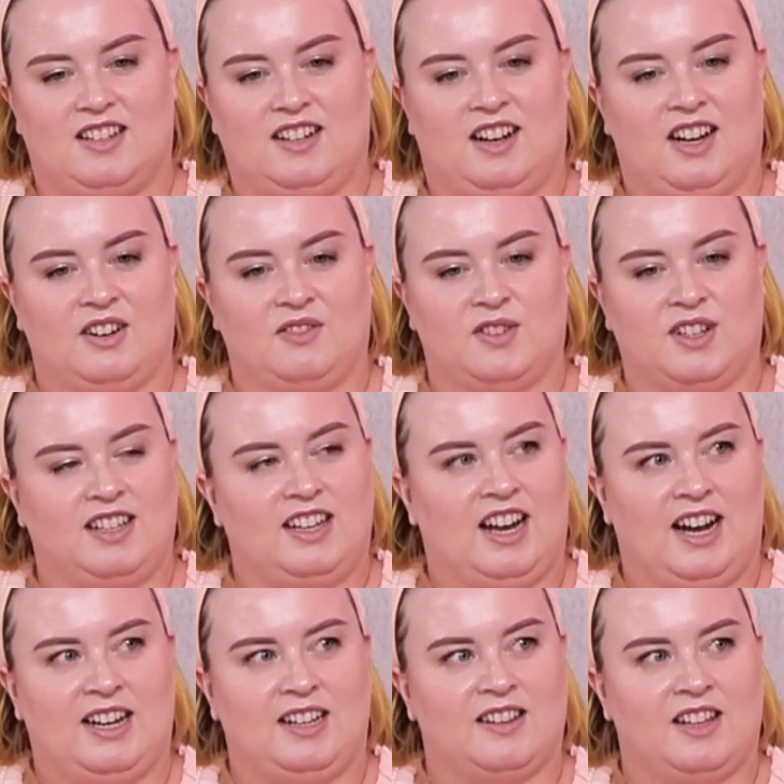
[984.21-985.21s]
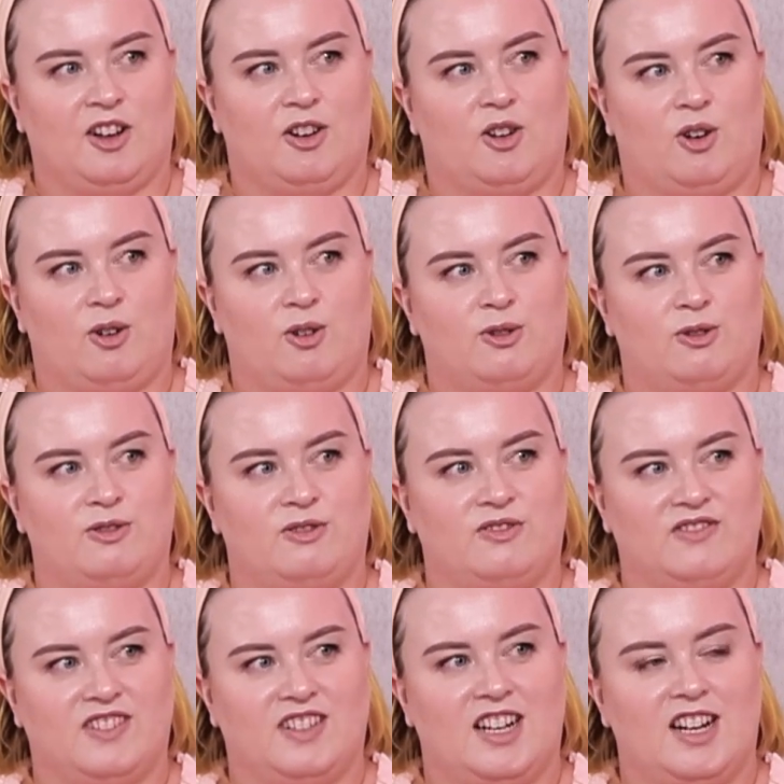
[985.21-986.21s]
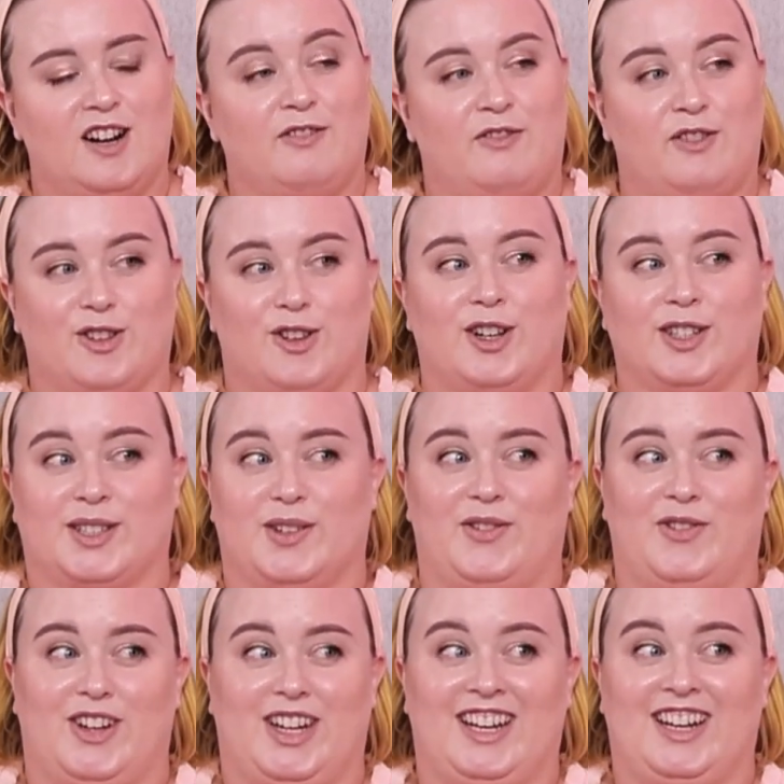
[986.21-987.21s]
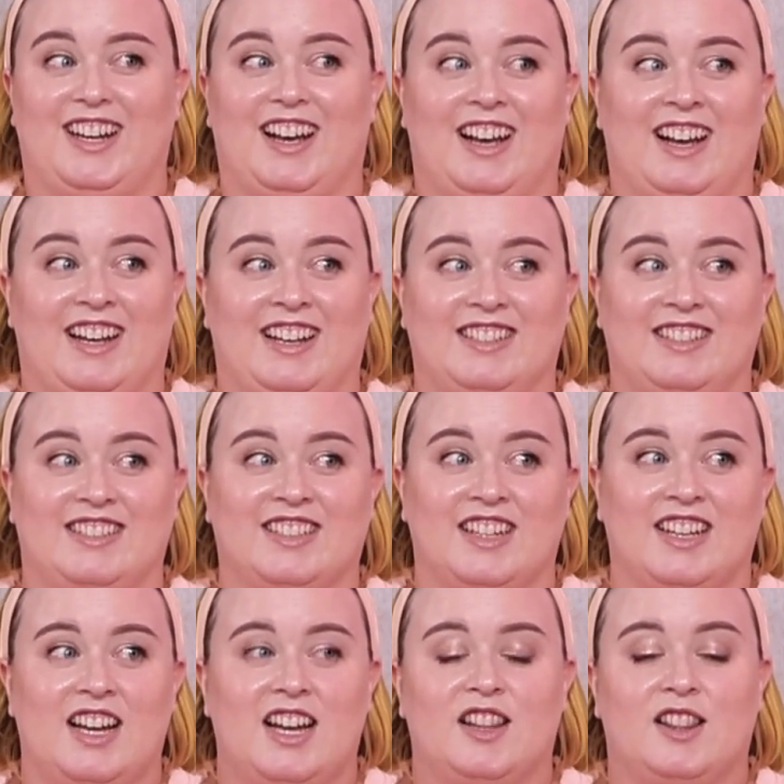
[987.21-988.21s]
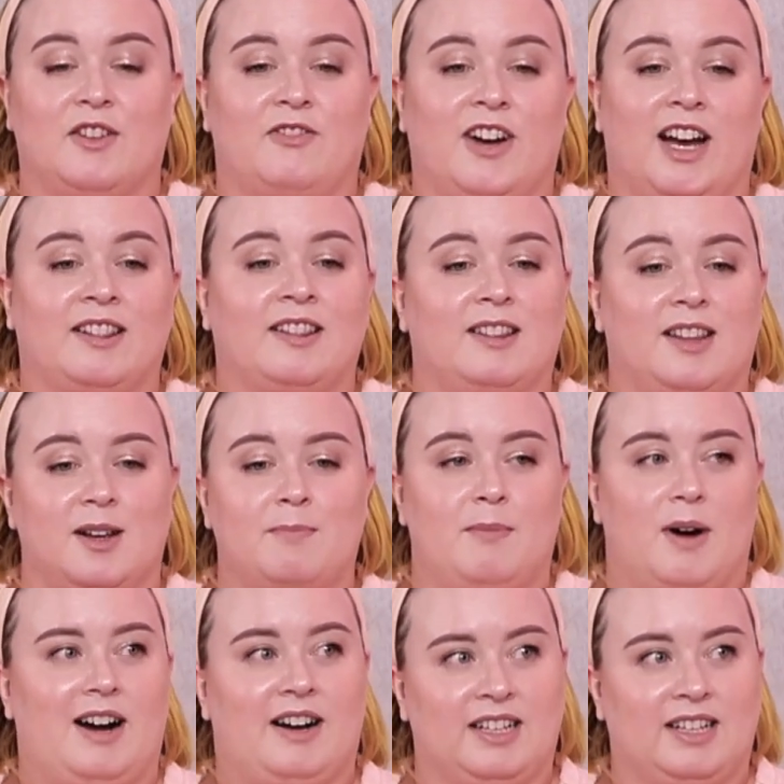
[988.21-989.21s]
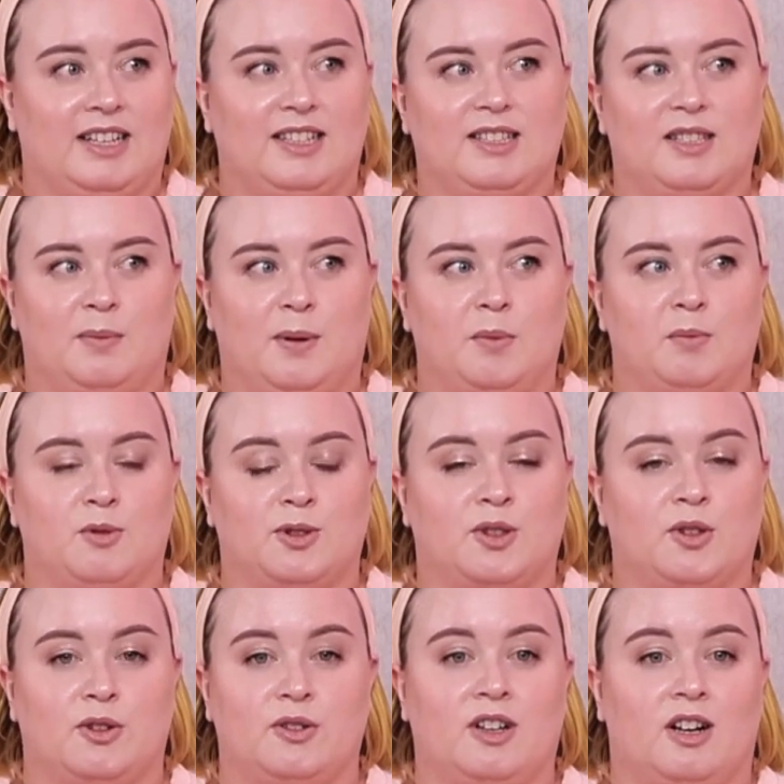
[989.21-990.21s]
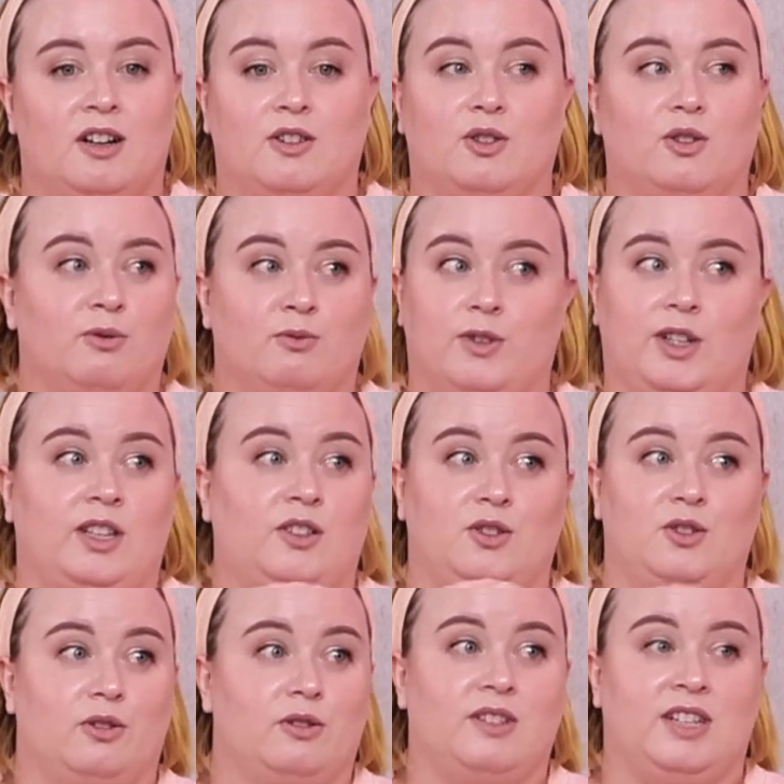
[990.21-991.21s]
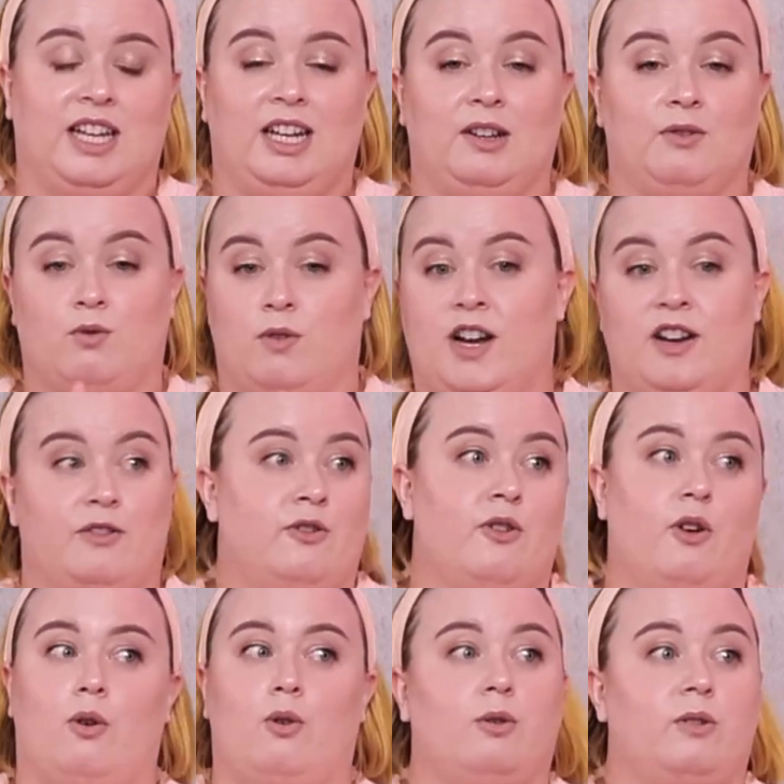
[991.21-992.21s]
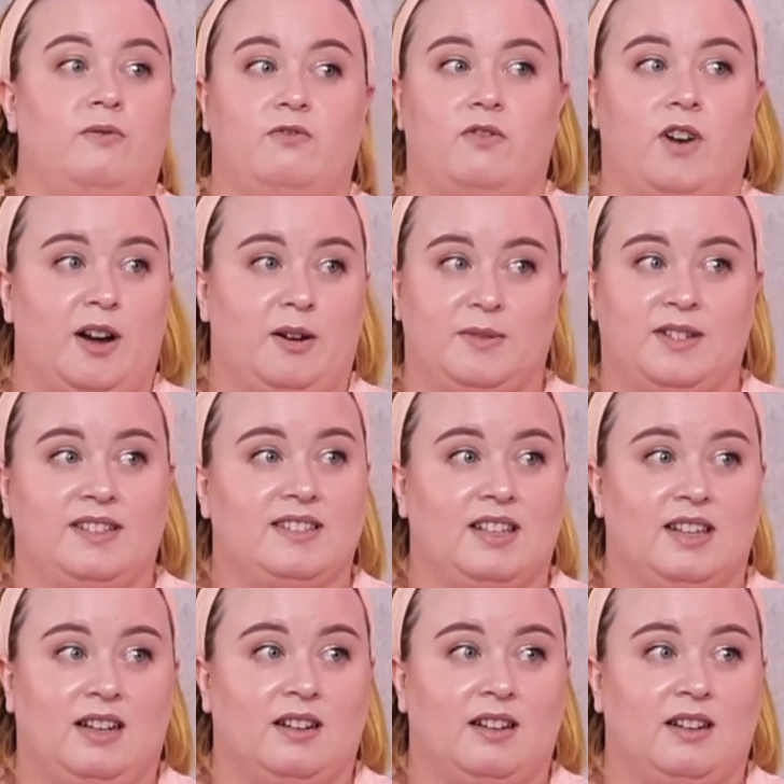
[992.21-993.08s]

really hate their whole philosophy and the fact that they're marketing to people so young who really don't need retinol and vitamin C and